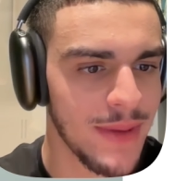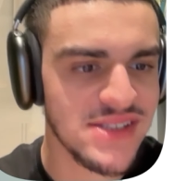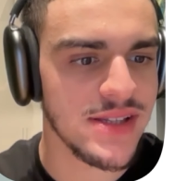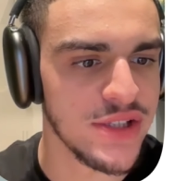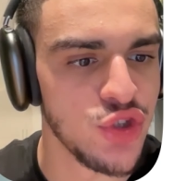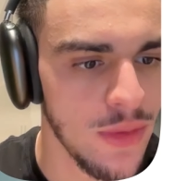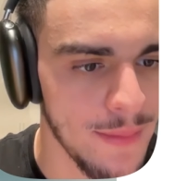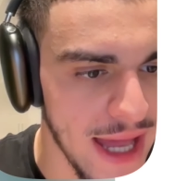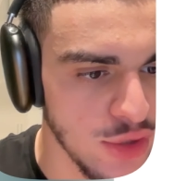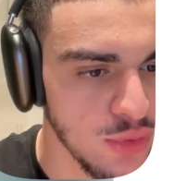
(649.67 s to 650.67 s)
basically do it
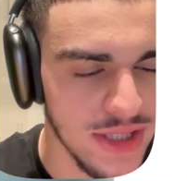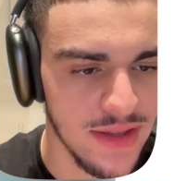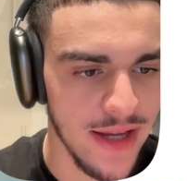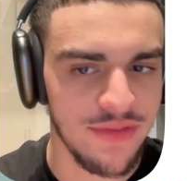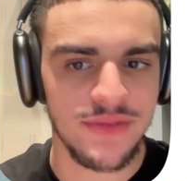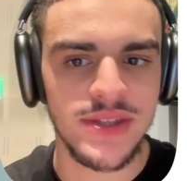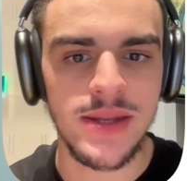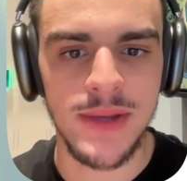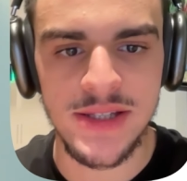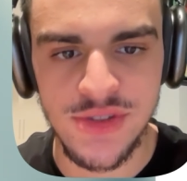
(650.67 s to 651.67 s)
manually in like
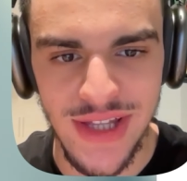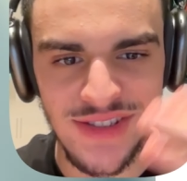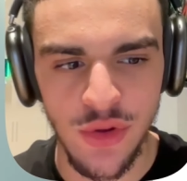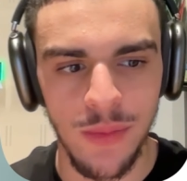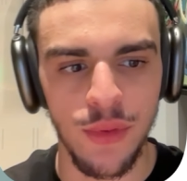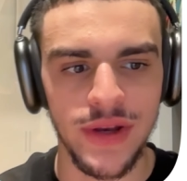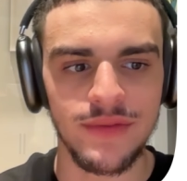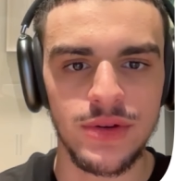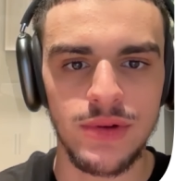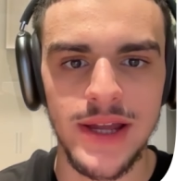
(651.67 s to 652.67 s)
15 minutes. So that's the whole point
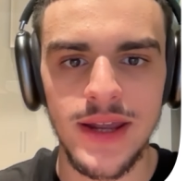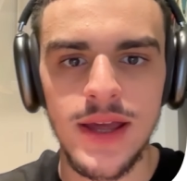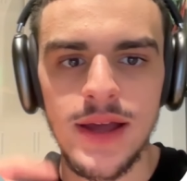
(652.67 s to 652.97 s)
of it, right?